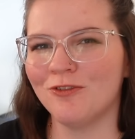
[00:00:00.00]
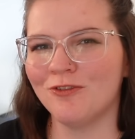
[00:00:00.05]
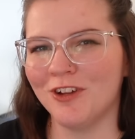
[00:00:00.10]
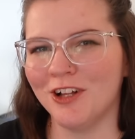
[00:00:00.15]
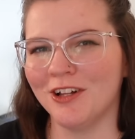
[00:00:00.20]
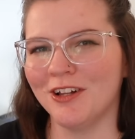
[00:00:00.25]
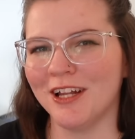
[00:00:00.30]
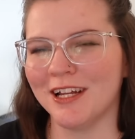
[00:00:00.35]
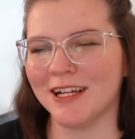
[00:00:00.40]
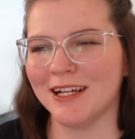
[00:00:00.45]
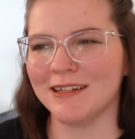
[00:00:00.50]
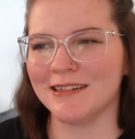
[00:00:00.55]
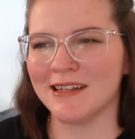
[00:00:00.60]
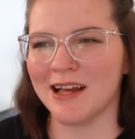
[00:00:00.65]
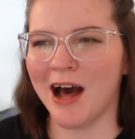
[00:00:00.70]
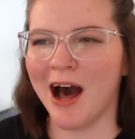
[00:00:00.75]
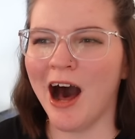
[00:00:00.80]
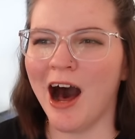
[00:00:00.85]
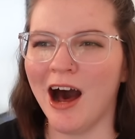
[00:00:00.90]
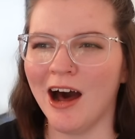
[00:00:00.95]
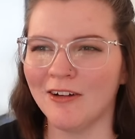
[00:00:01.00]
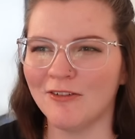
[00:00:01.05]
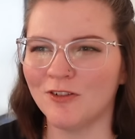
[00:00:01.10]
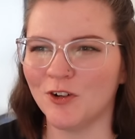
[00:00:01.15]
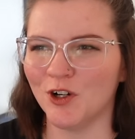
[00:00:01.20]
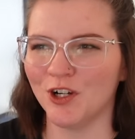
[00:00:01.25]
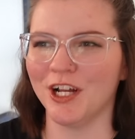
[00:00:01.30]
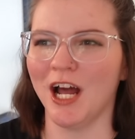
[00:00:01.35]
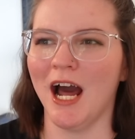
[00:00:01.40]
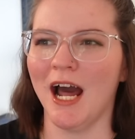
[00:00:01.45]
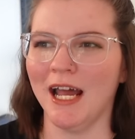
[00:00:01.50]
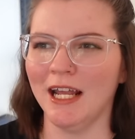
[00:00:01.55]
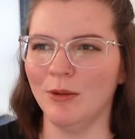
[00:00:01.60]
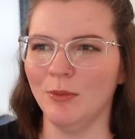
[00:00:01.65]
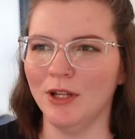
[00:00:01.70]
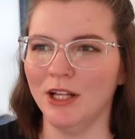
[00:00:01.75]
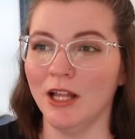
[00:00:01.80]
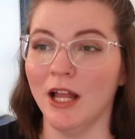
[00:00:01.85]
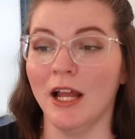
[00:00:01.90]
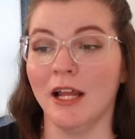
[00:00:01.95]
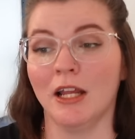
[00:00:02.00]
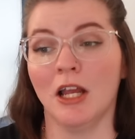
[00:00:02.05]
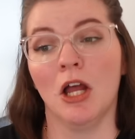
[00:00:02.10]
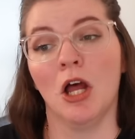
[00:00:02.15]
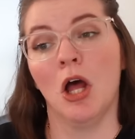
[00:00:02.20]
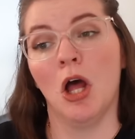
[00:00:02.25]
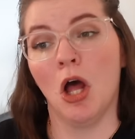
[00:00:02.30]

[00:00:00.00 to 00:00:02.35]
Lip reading: feel like it's hot for a guy to be like,